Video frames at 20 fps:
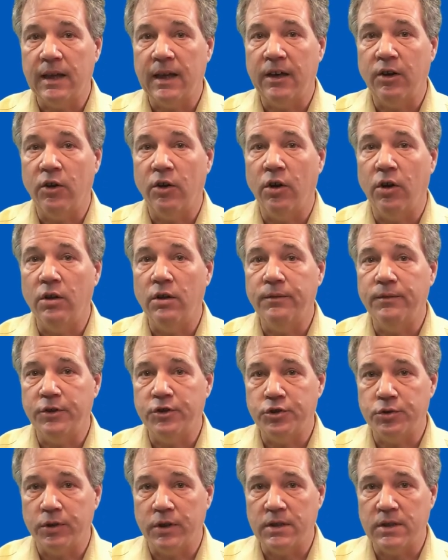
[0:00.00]
and all of
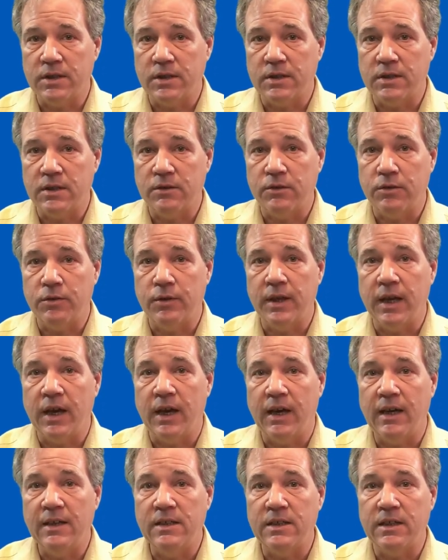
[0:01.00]
your choices through the
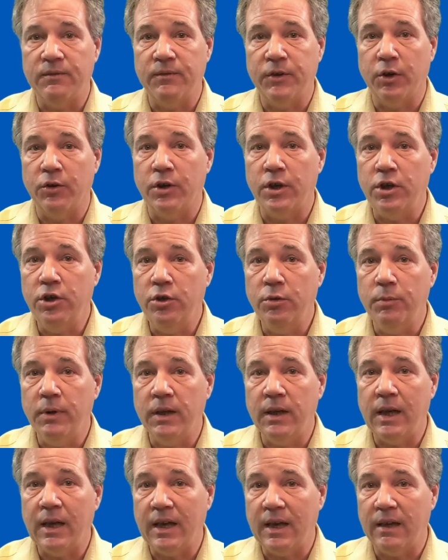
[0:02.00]
eyes of your
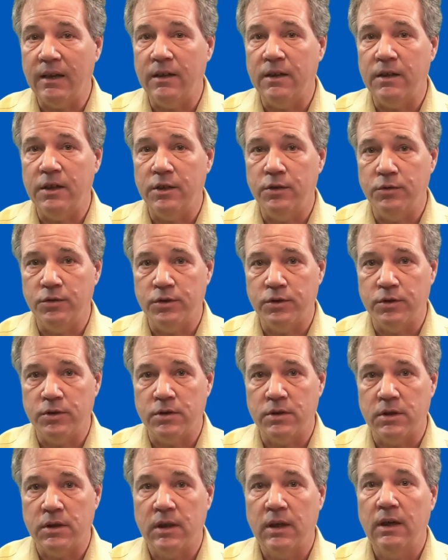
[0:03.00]
human end
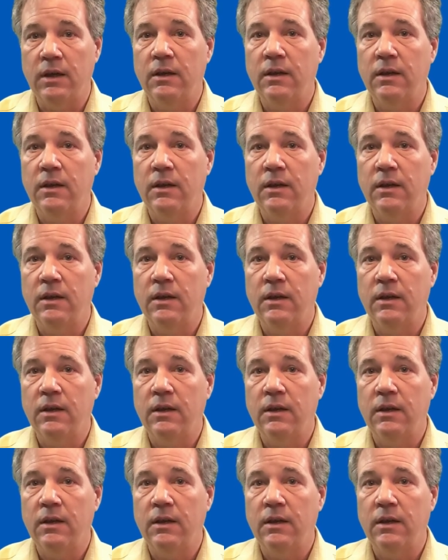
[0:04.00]
users.